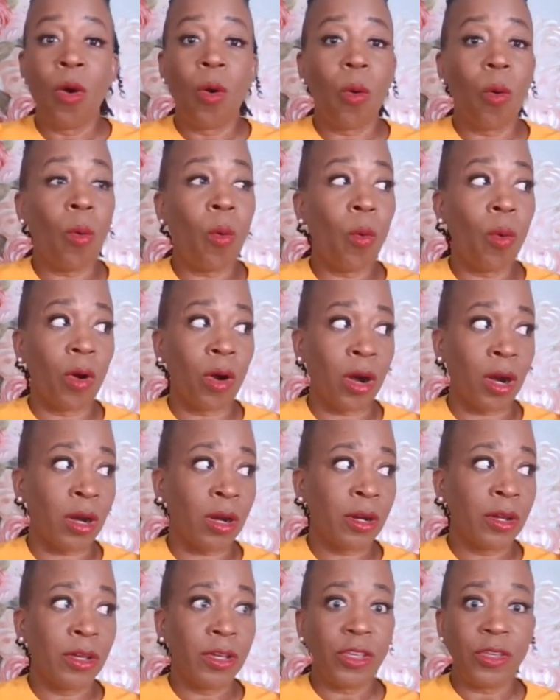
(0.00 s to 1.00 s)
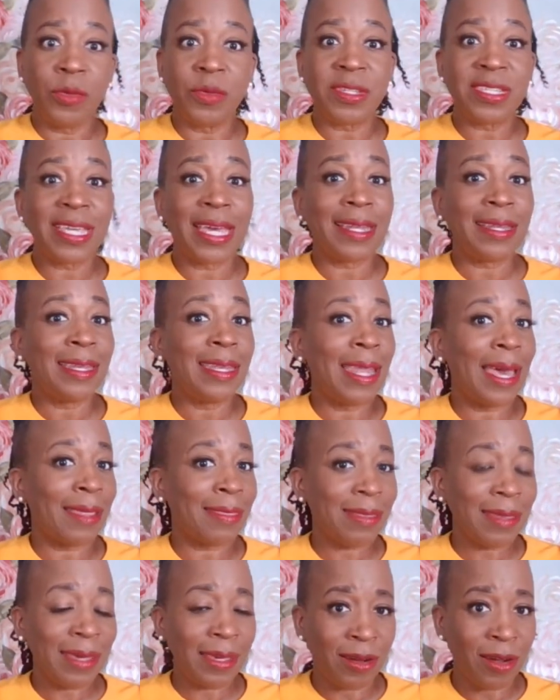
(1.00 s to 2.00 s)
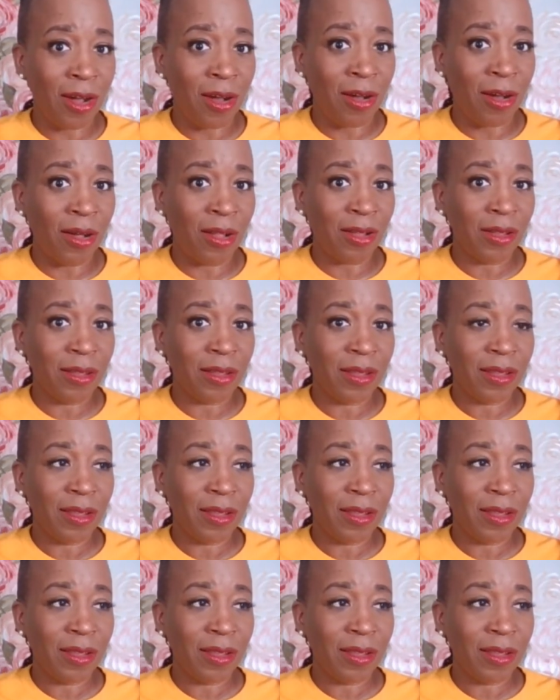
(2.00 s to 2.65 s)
or you said nothing at all.